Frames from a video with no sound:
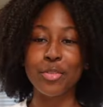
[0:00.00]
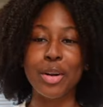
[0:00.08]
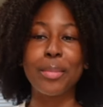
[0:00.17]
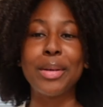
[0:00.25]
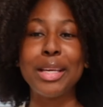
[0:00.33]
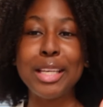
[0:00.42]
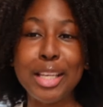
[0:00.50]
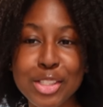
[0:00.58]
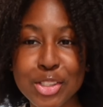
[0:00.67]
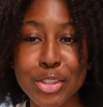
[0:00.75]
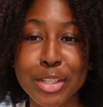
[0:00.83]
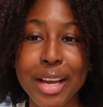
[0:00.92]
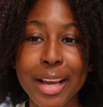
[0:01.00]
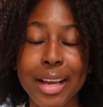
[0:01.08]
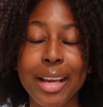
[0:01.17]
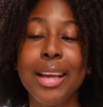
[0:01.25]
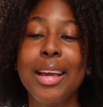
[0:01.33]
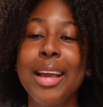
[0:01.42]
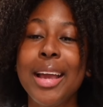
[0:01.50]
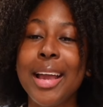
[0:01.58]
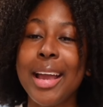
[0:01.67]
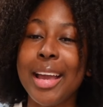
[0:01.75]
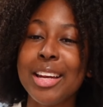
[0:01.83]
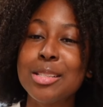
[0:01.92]
from yesterday,
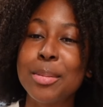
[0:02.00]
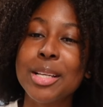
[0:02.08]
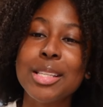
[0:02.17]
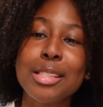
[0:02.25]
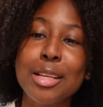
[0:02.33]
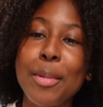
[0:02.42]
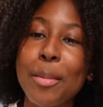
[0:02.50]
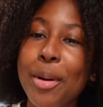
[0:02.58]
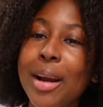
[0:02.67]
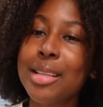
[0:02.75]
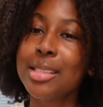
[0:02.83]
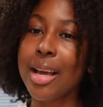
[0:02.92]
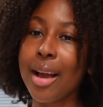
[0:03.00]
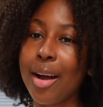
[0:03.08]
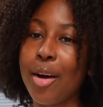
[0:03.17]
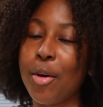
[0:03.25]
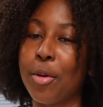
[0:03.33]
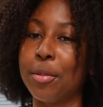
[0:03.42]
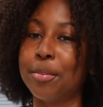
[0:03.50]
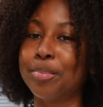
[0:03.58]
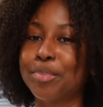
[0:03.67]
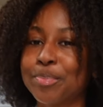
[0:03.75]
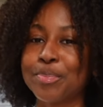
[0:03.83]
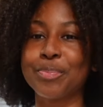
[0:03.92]
and it's because I took my braids out.
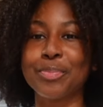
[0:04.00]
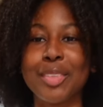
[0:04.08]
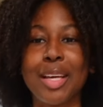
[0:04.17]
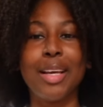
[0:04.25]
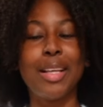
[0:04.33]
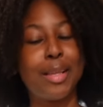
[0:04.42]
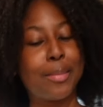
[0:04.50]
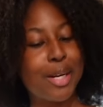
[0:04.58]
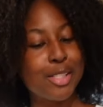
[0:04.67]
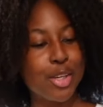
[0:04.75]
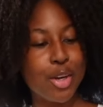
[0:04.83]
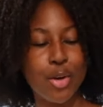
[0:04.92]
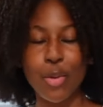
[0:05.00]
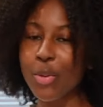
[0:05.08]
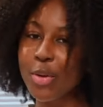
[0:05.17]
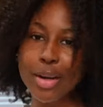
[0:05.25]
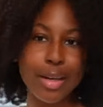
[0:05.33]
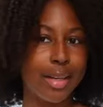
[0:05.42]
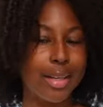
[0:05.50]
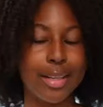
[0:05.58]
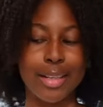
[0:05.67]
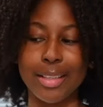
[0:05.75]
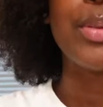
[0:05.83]
Braids are gone.